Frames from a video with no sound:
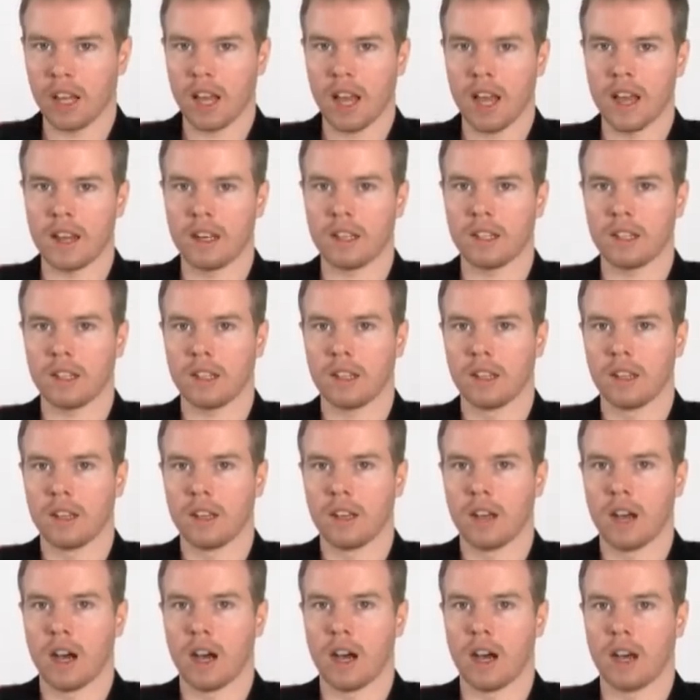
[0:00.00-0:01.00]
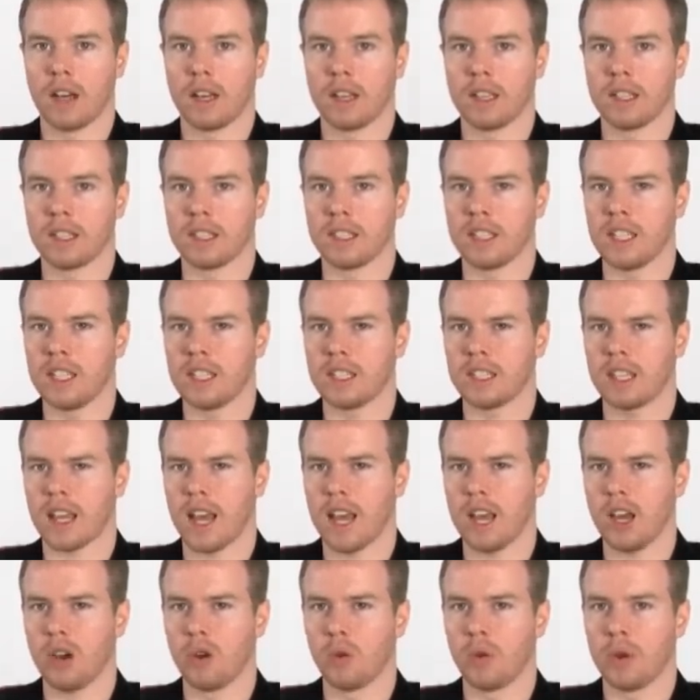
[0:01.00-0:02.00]
And his niece
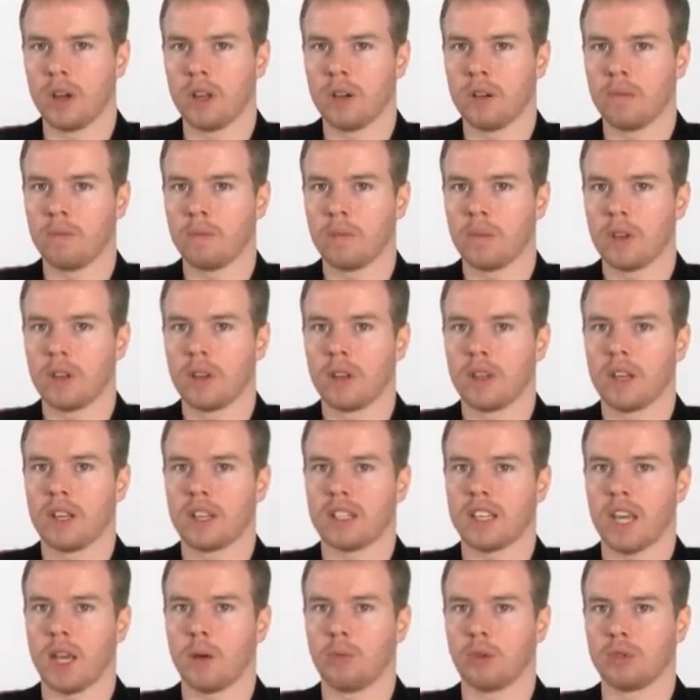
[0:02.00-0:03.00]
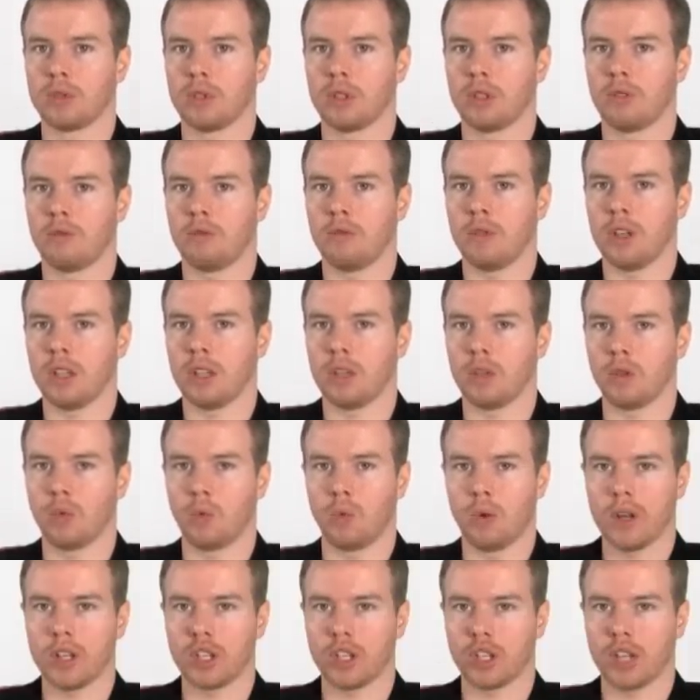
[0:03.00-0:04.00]
Éowyn is able to defeat the
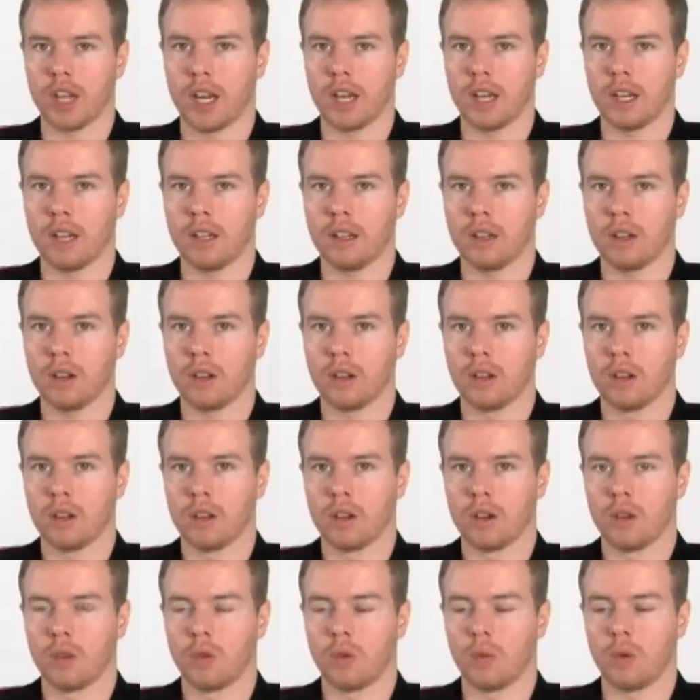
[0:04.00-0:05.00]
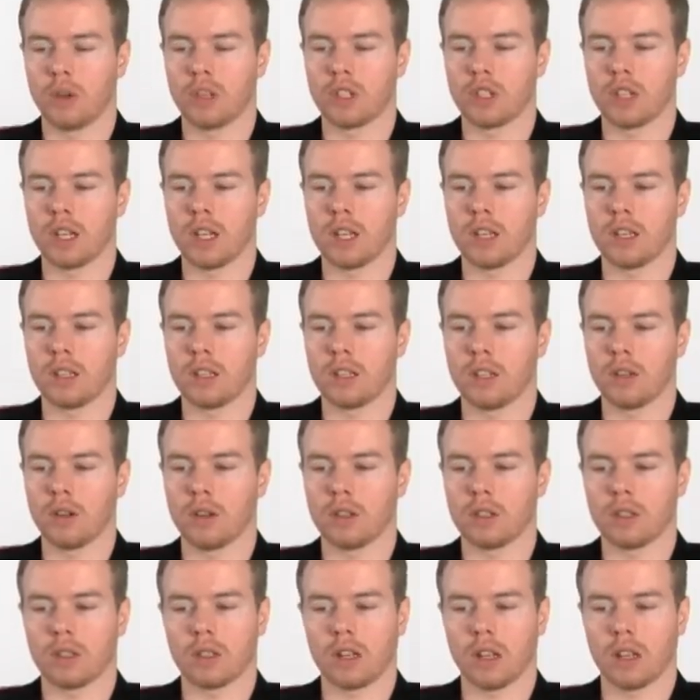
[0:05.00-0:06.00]
Witch King, which is
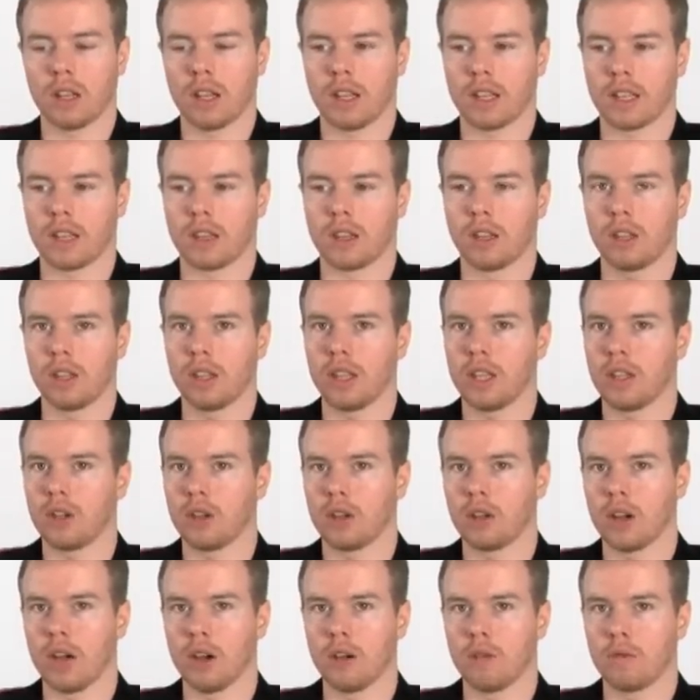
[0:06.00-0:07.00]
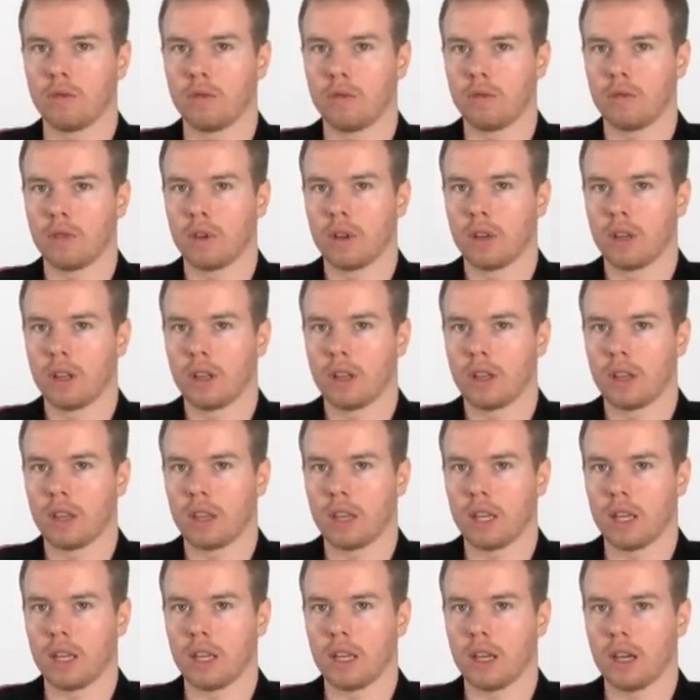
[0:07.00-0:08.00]
like the leader of
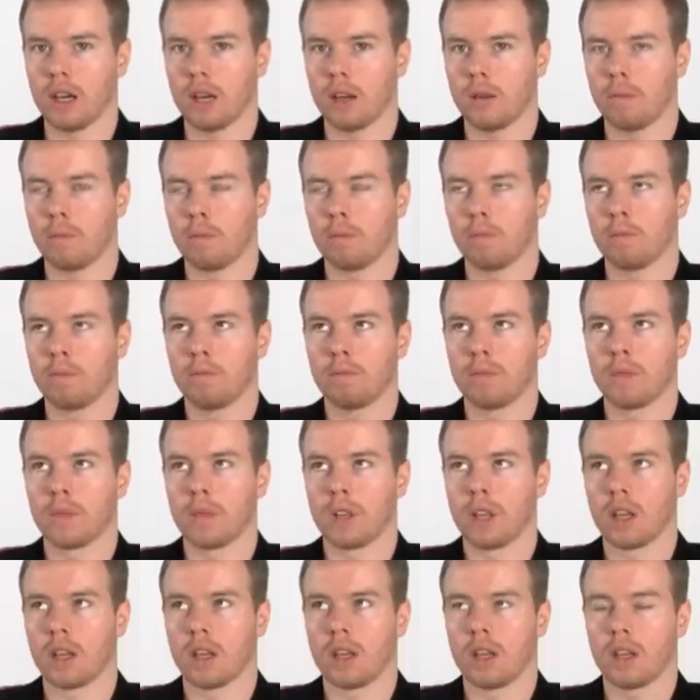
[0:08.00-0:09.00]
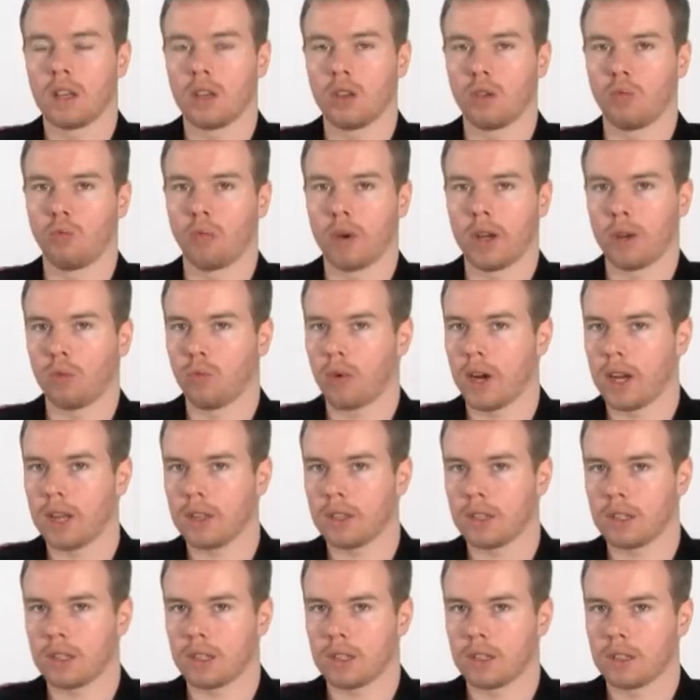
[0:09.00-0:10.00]
the ring
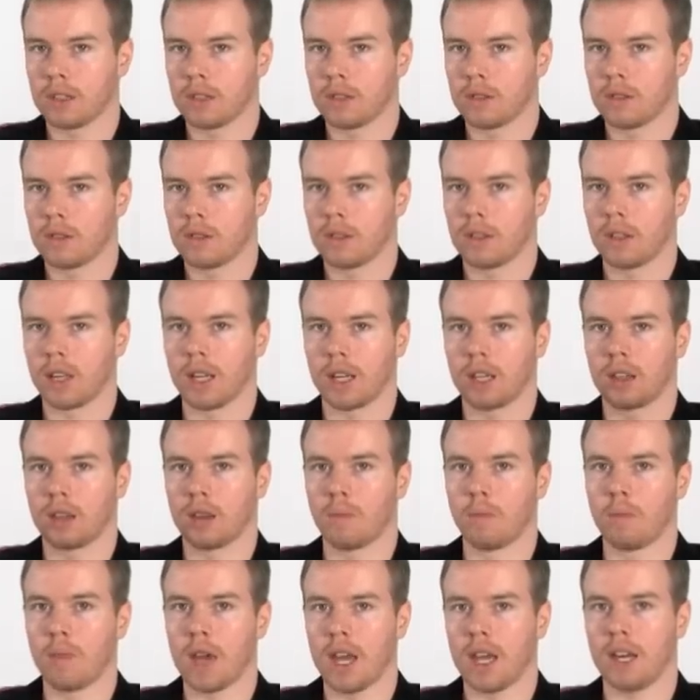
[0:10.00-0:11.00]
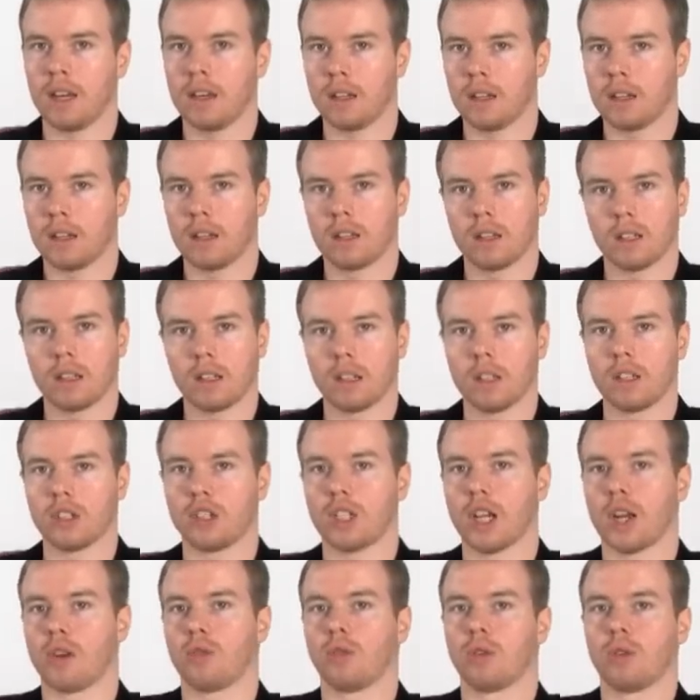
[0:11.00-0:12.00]
wraiths, like the main
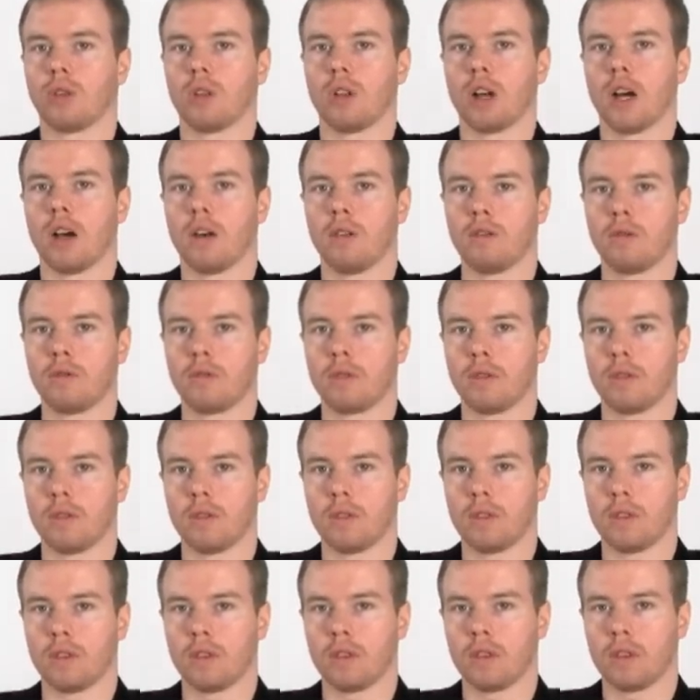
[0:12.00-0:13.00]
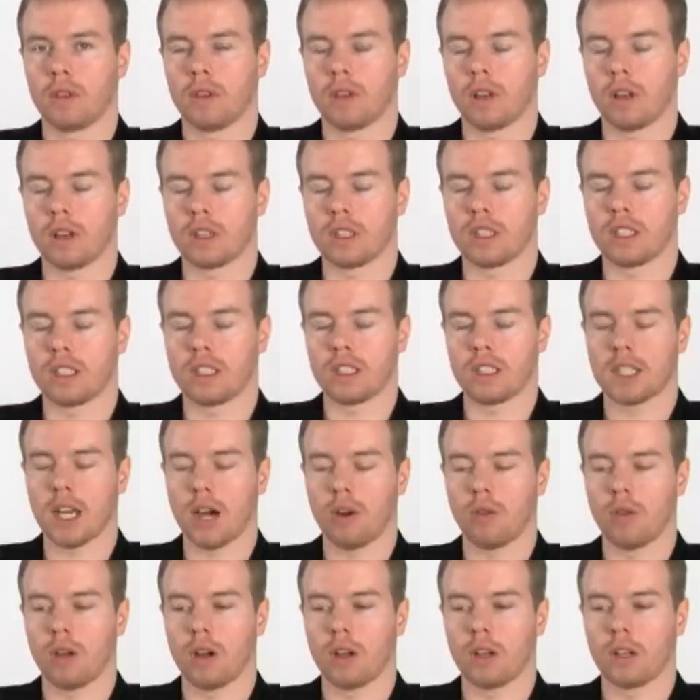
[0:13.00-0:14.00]
general of
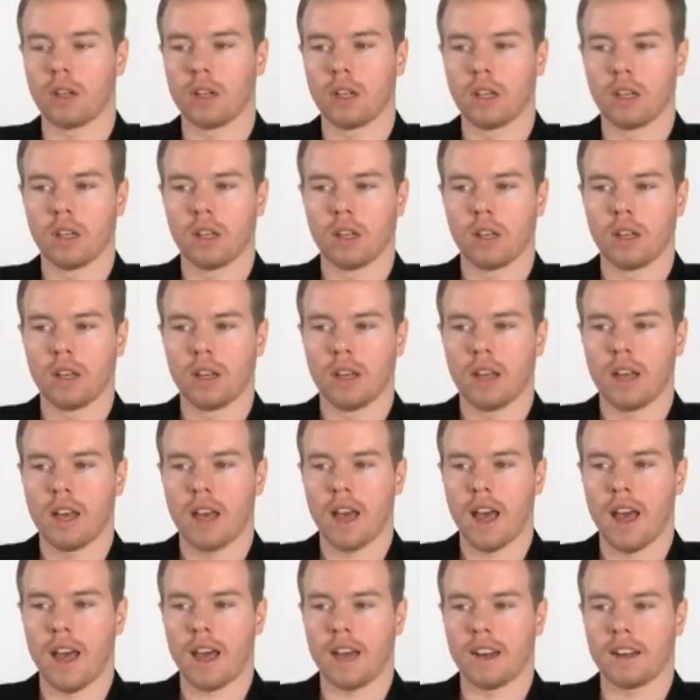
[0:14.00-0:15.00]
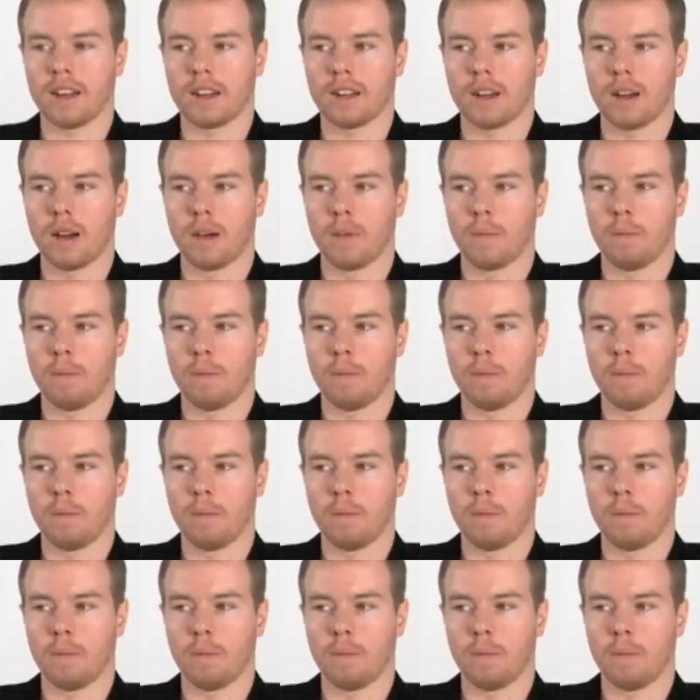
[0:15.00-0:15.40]
Sauron. And